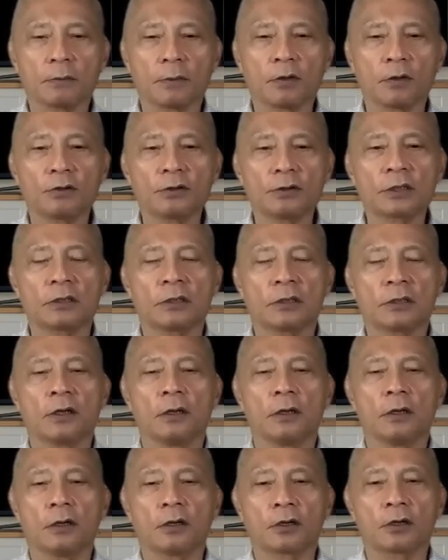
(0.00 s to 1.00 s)
most
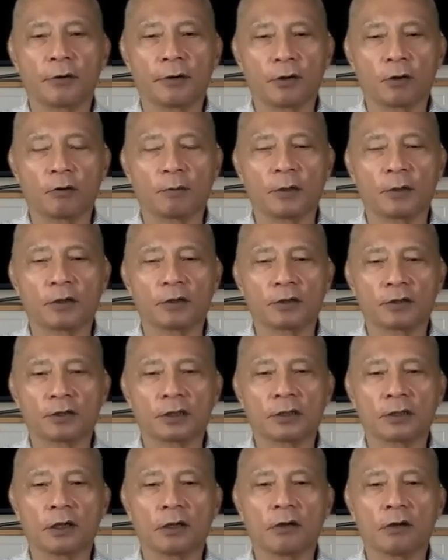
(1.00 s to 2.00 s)
current homeowners,
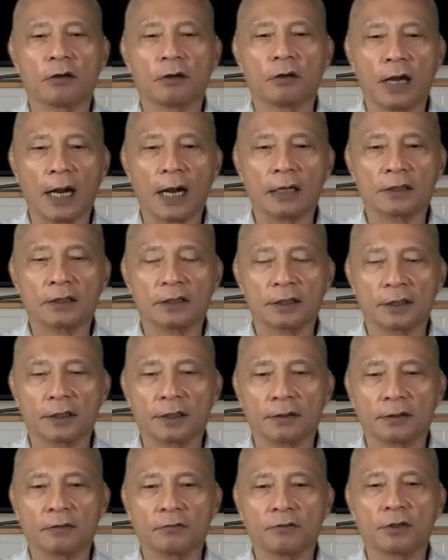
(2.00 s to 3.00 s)
they are locked
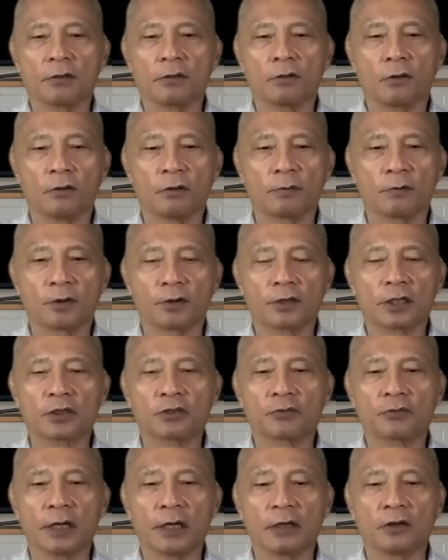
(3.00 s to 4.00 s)
in with a low
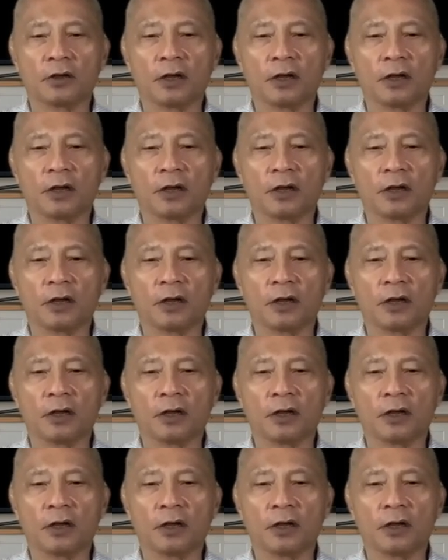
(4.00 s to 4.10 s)
mortgage rate.